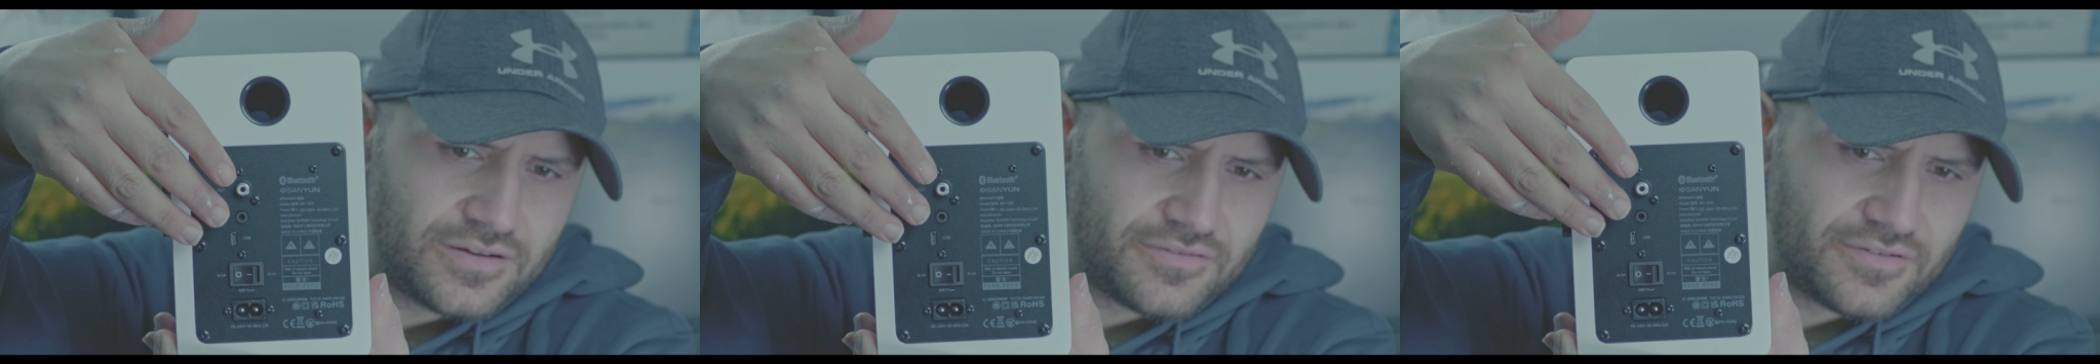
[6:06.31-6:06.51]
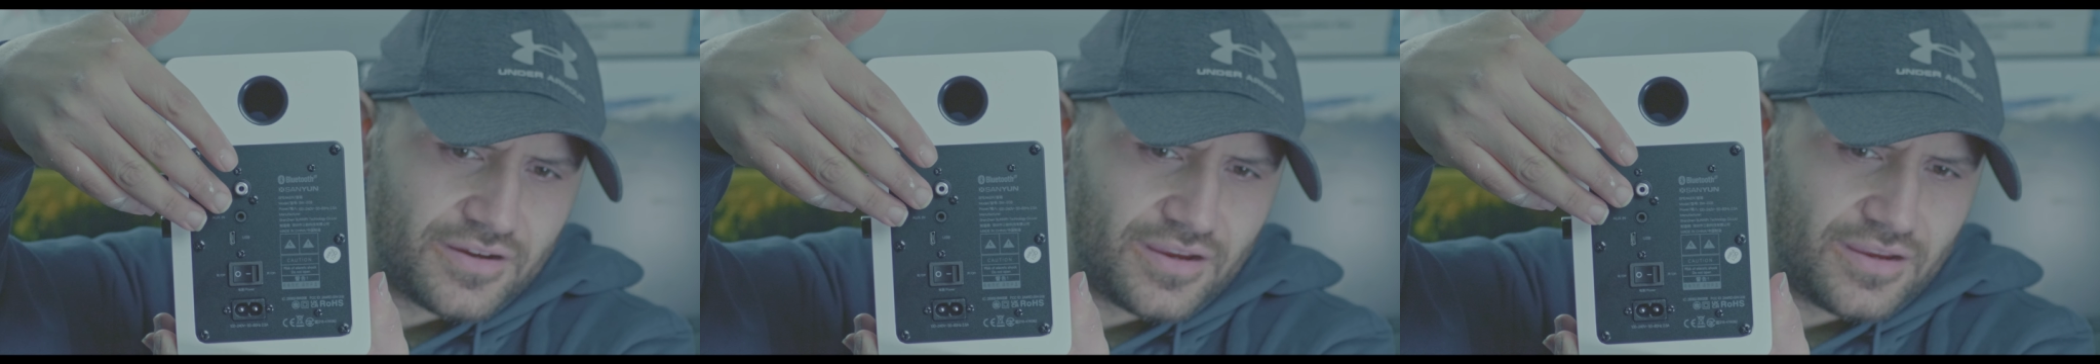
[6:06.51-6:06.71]

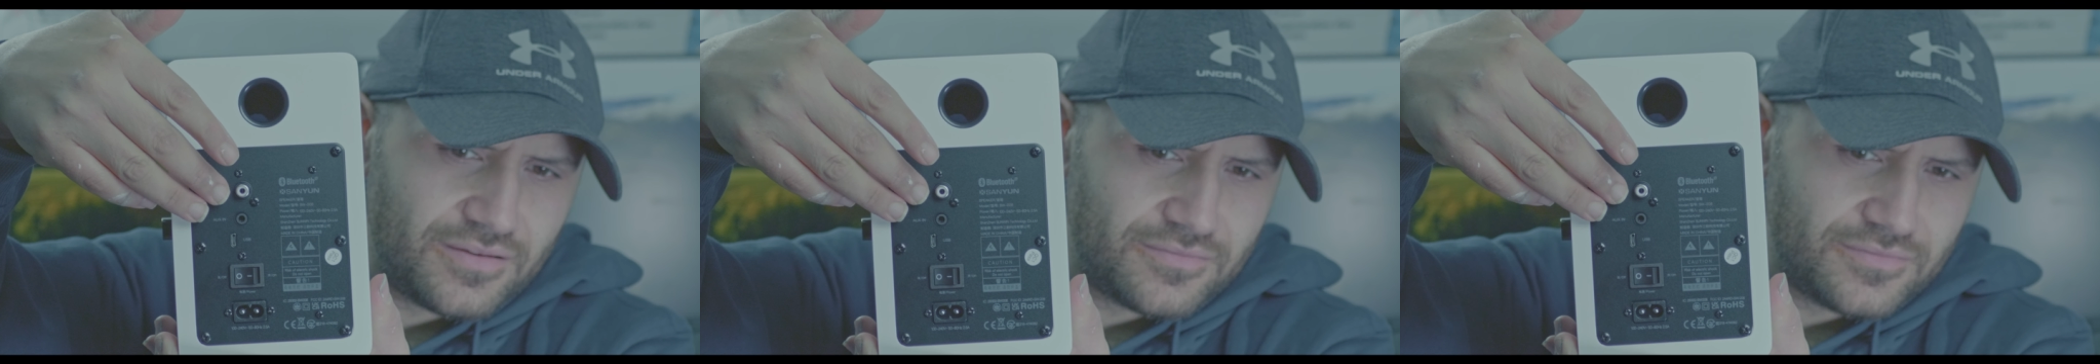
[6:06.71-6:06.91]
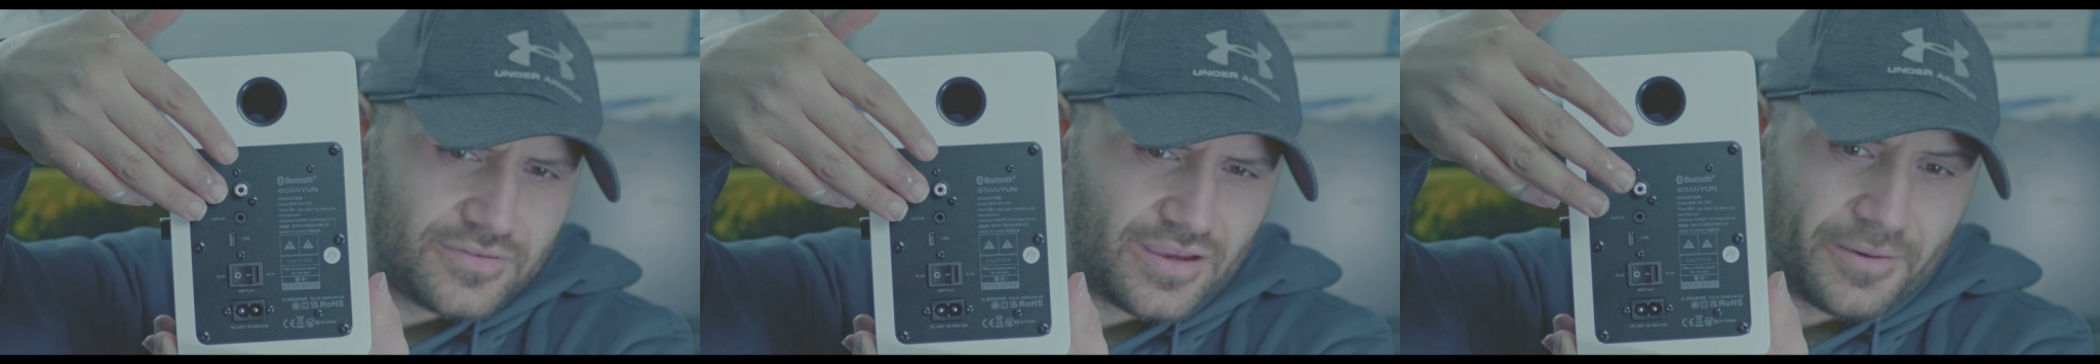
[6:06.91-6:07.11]
right?
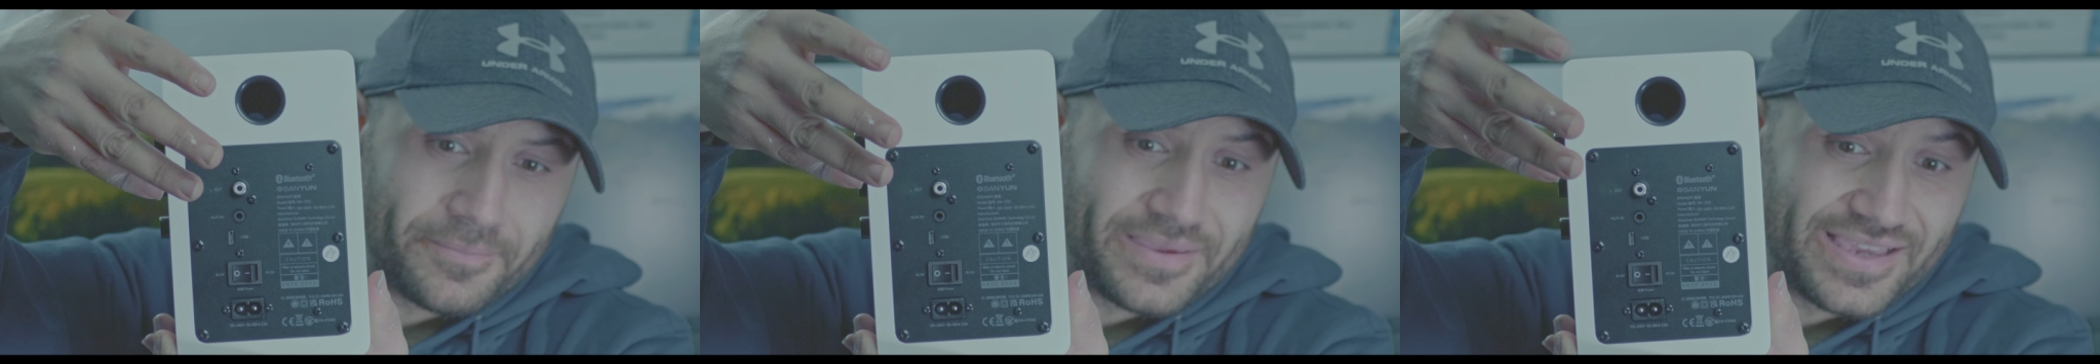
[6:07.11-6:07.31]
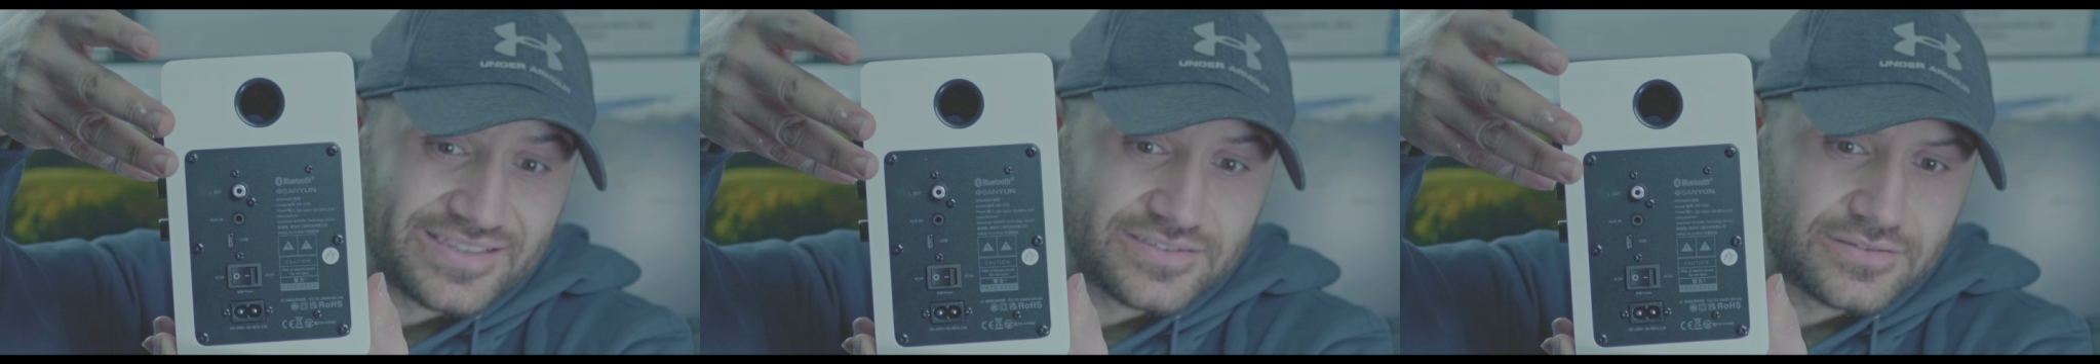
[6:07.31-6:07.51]
I'm
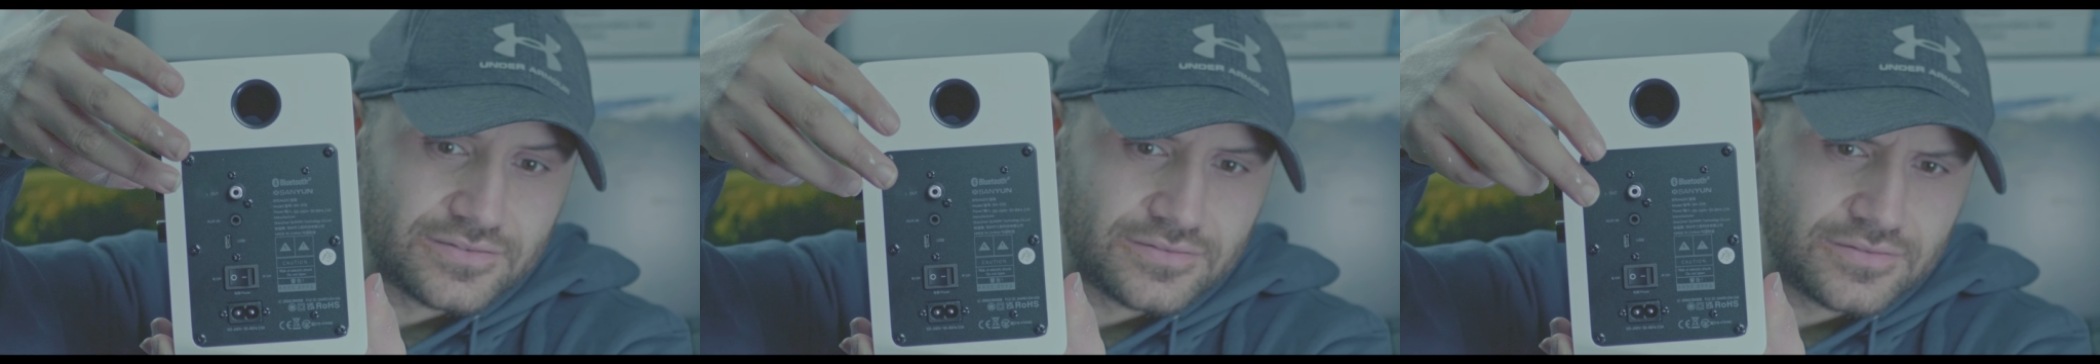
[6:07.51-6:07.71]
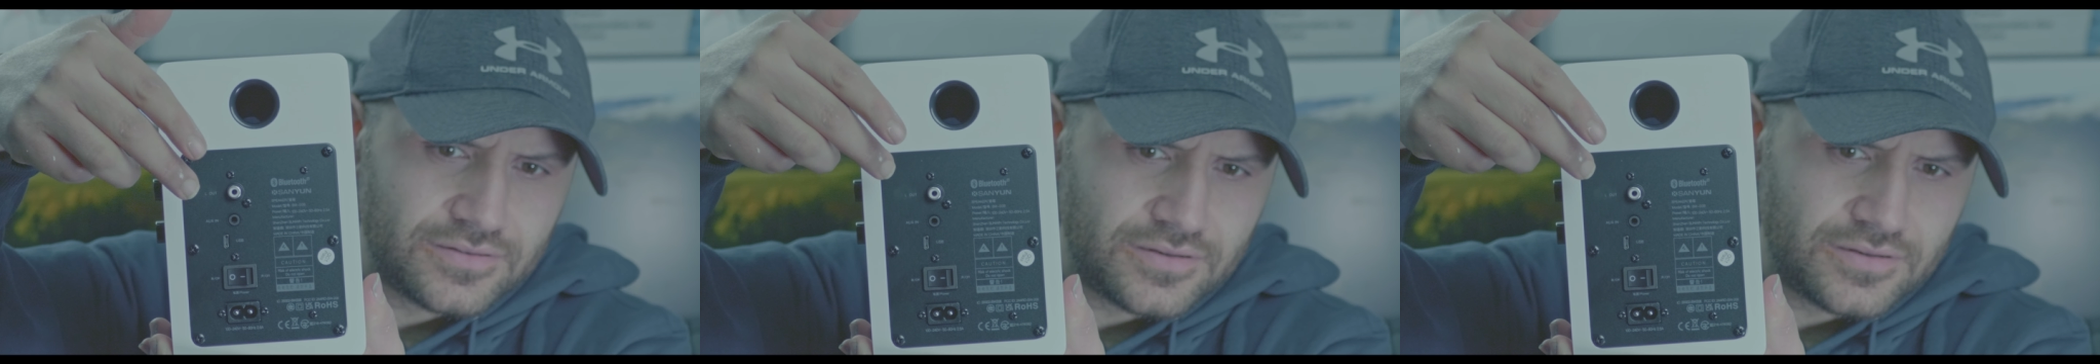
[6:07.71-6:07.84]
guessing.